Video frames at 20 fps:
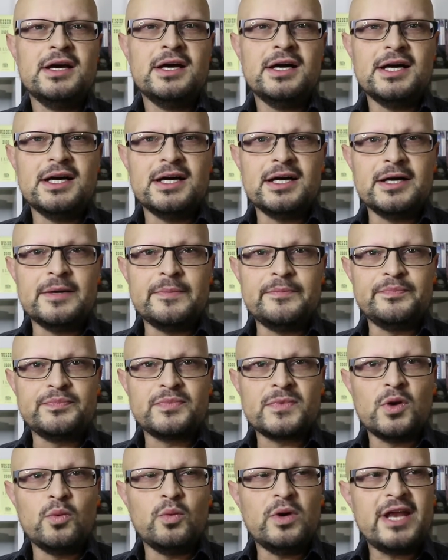
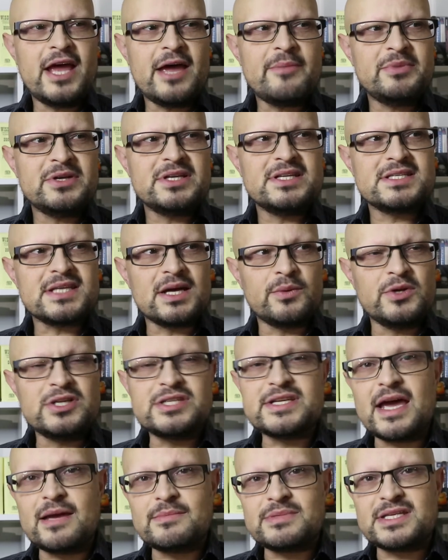What happened is I went
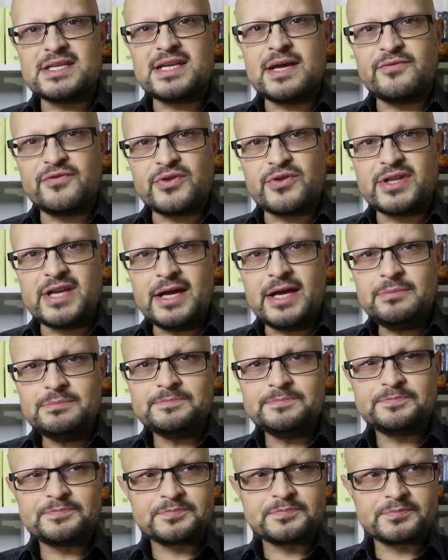to Amsterdam for the day.
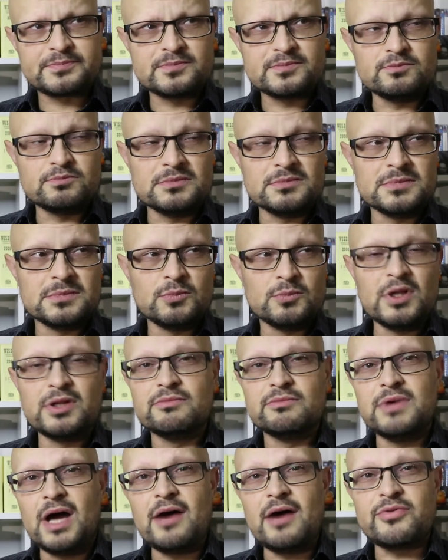
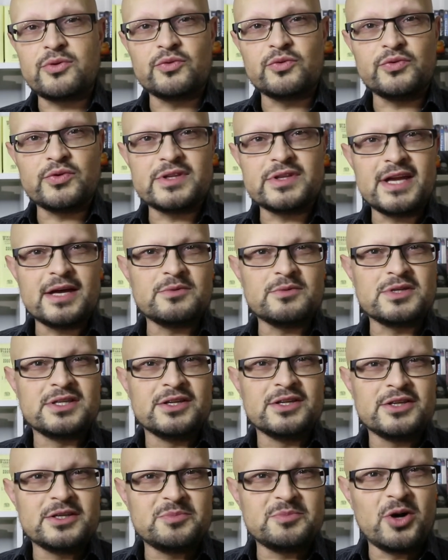Well, I thought for the day, it was
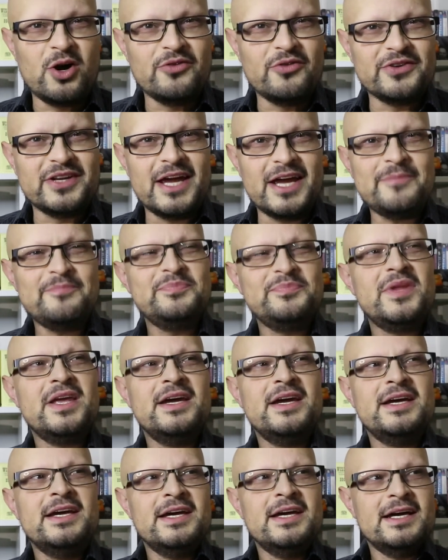intended to be half a day.
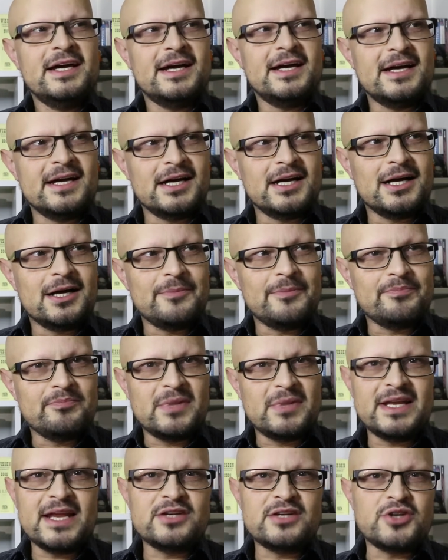
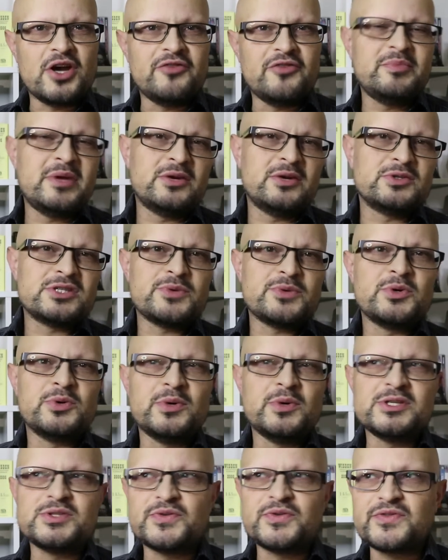My dad drove me, and so we
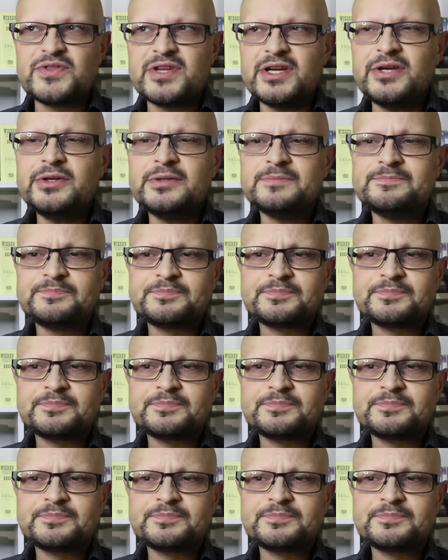went off there.